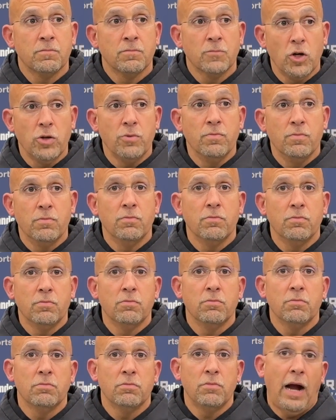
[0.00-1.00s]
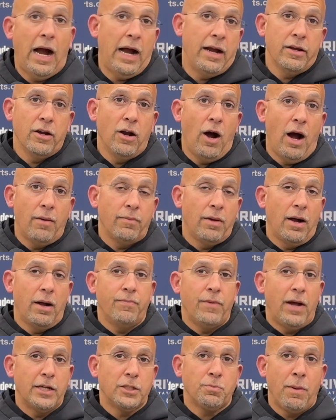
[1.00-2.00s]
Good.
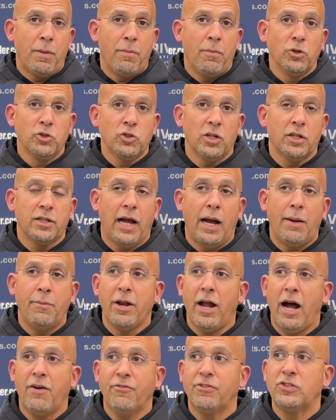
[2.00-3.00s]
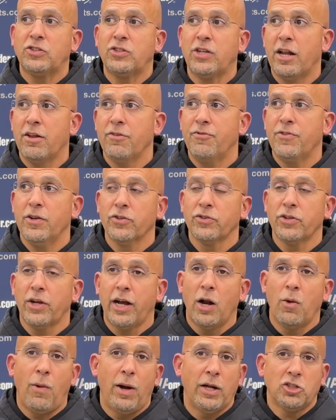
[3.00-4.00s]
I spent most of the time on the opposite side of the field, so I got
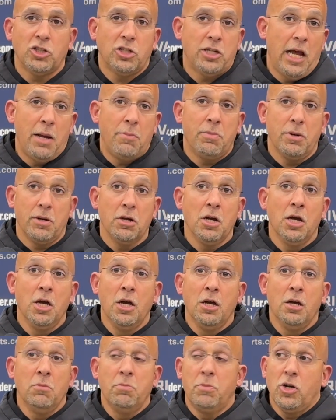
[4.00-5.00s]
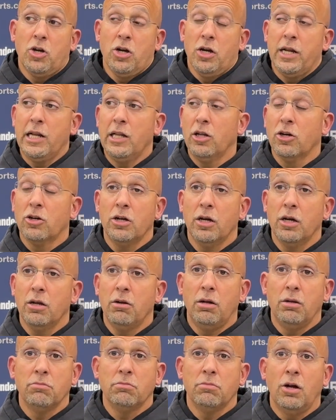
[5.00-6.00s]
to watch tape. But good. He looked good
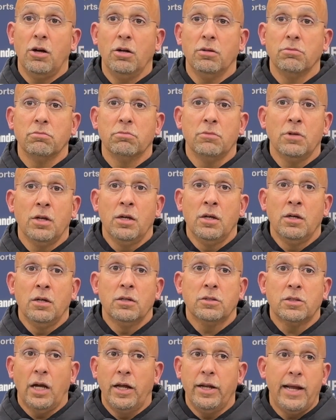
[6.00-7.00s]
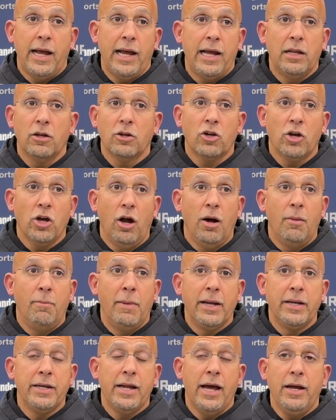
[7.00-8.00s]
on Sunday. He looked good on
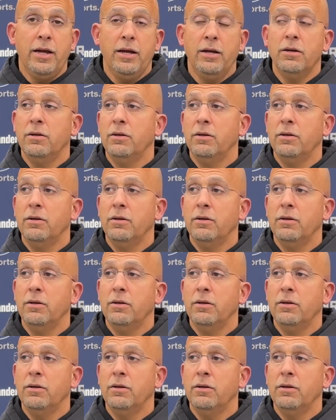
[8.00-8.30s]
Monday.